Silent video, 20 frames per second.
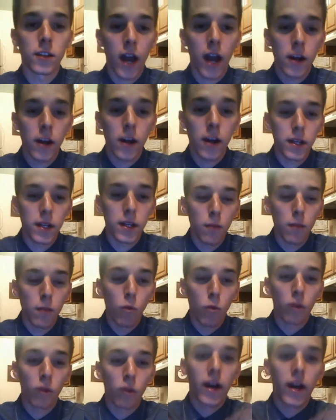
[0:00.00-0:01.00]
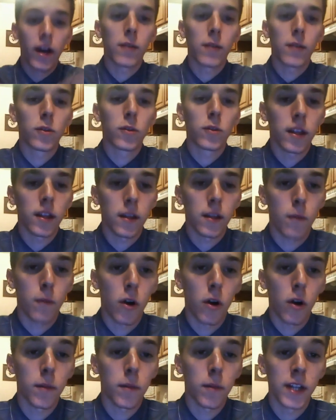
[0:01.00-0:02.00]
how to become more valuable so that the
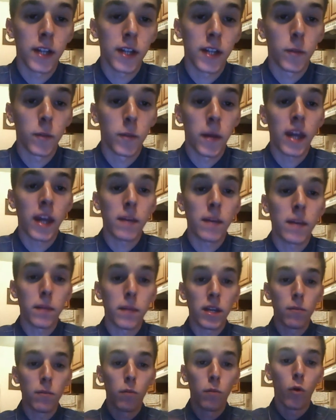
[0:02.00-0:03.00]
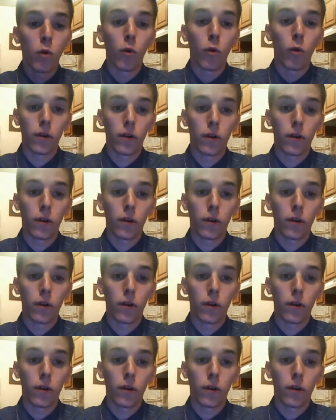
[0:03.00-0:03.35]
marketplace would pay me more.